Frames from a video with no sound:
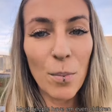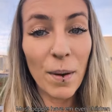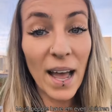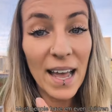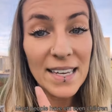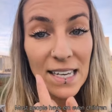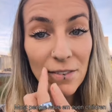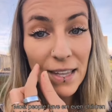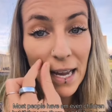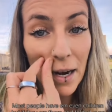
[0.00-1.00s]
But
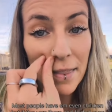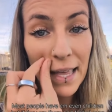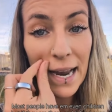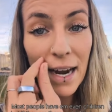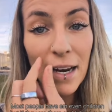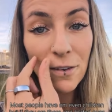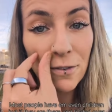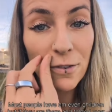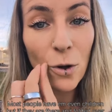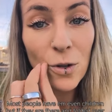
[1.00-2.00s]
if they are there and
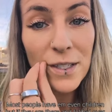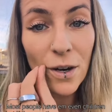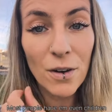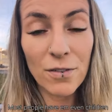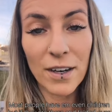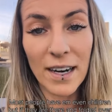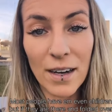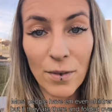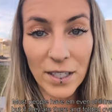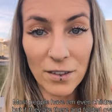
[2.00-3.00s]
folded
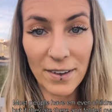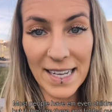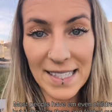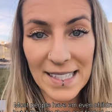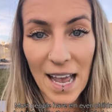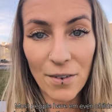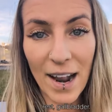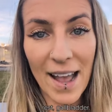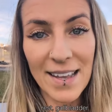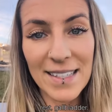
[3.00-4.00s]
over when your face is at
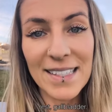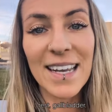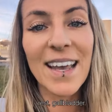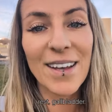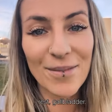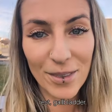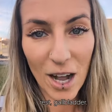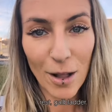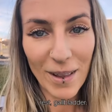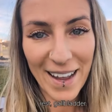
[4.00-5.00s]
rest,
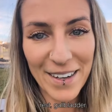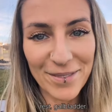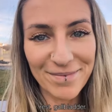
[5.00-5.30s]
gallbladder.